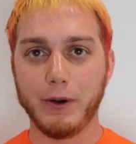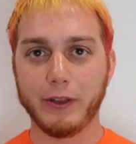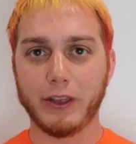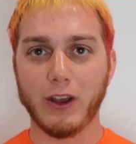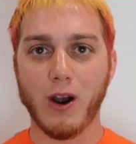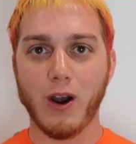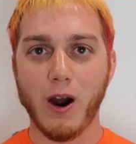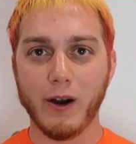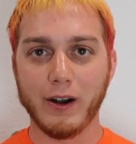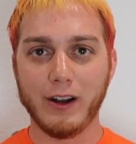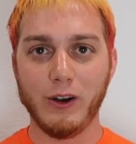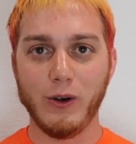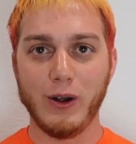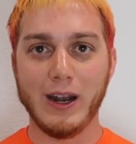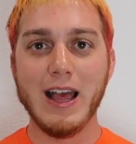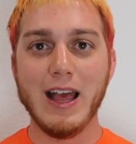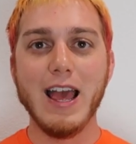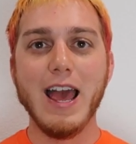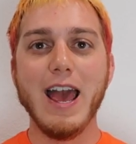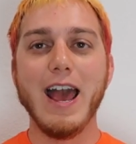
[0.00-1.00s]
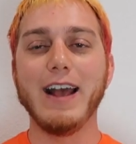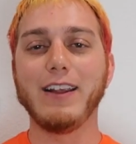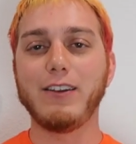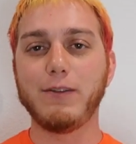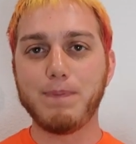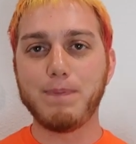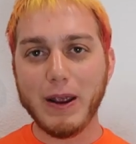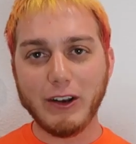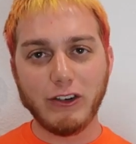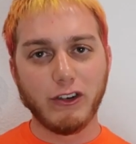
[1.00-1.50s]
of put their heart into it,
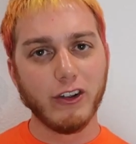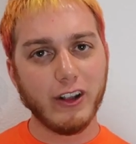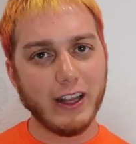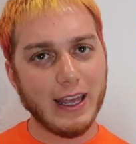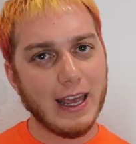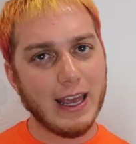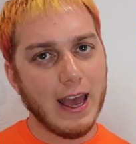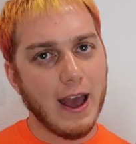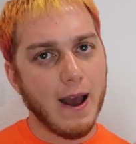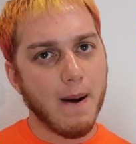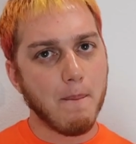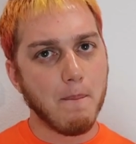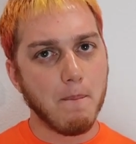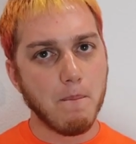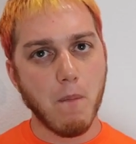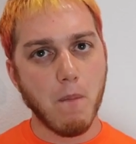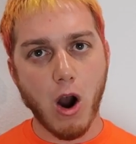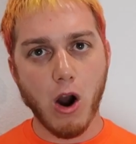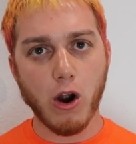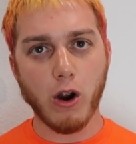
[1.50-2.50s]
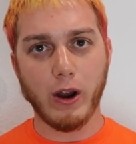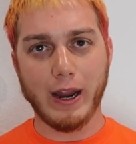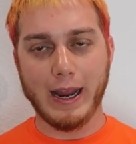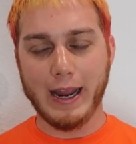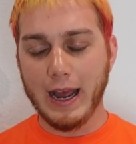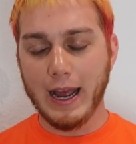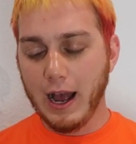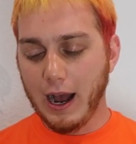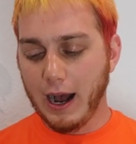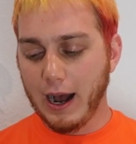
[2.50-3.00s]
especially Mari.
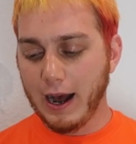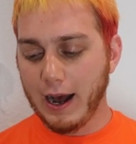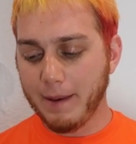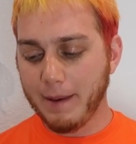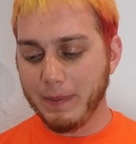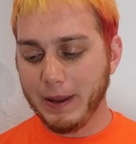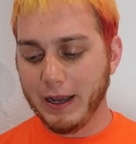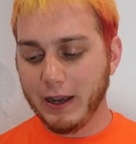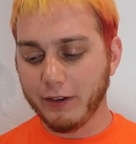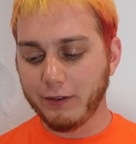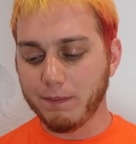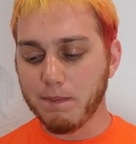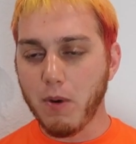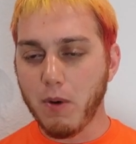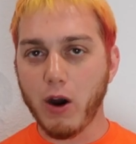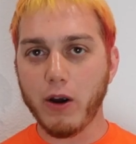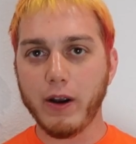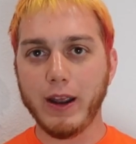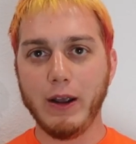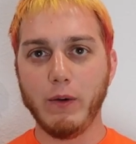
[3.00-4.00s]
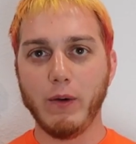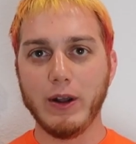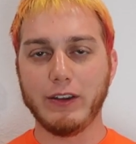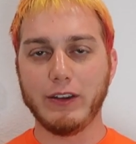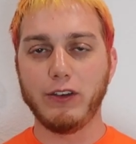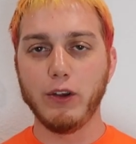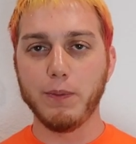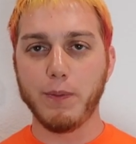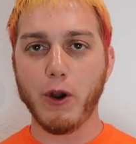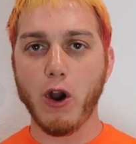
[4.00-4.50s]
Uh, because Mari
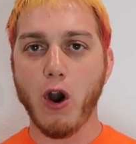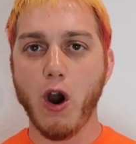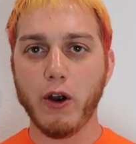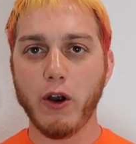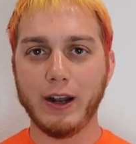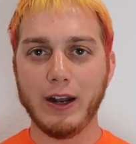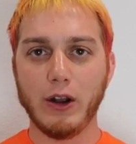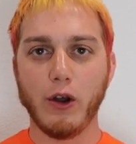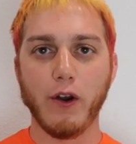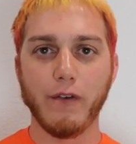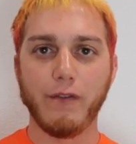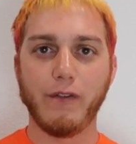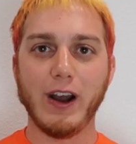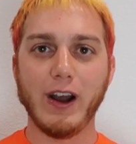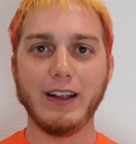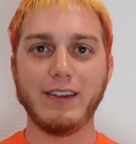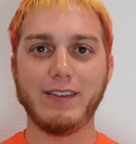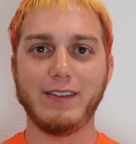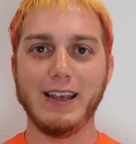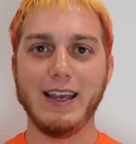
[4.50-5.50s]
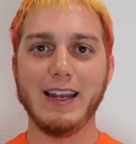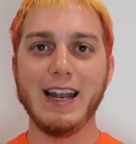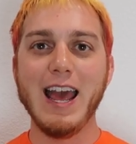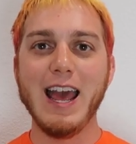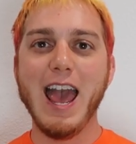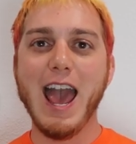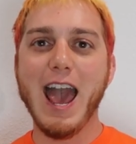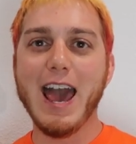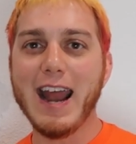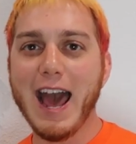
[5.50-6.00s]
went super hard in her fight
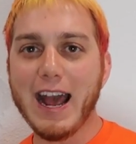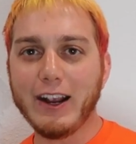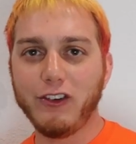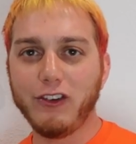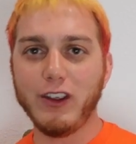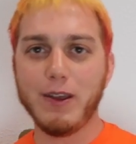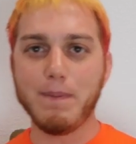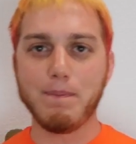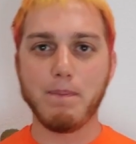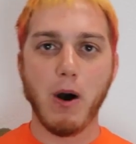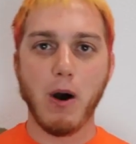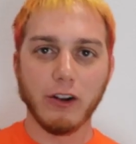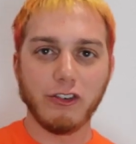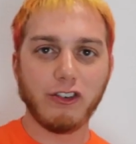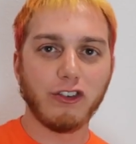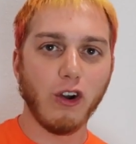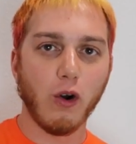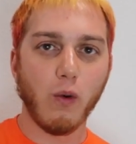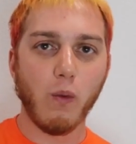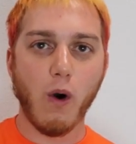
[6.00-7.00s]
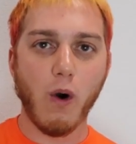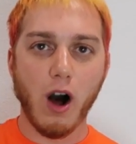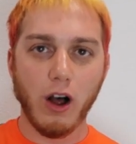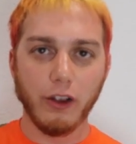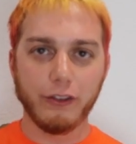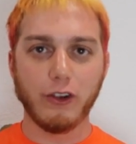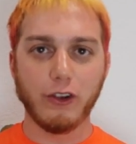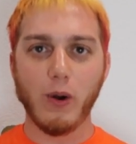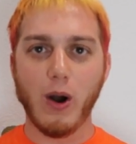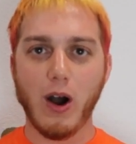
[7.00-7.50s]
scene and actually punched a
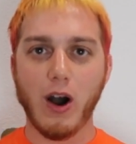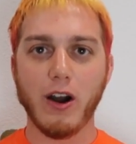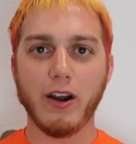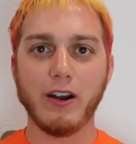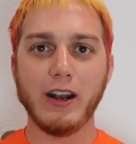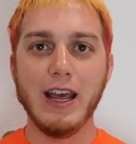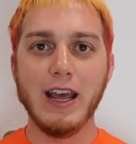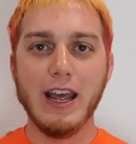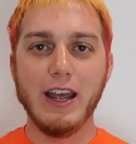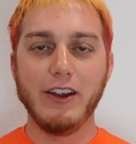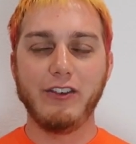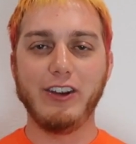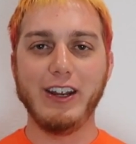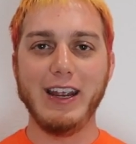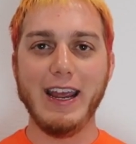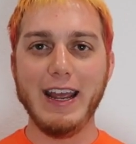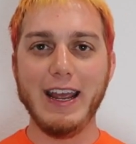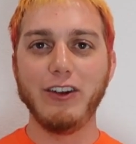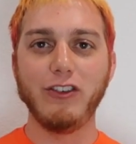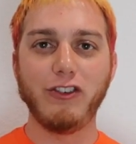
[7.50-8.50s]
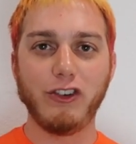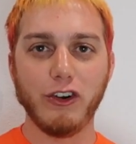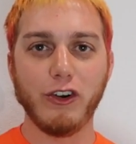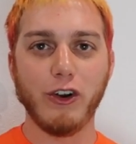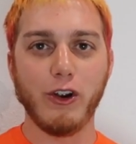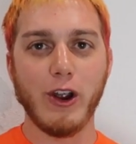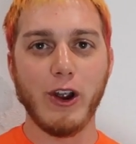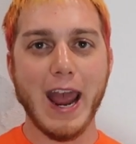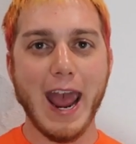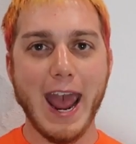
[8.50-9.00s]
wall so hard, she injured her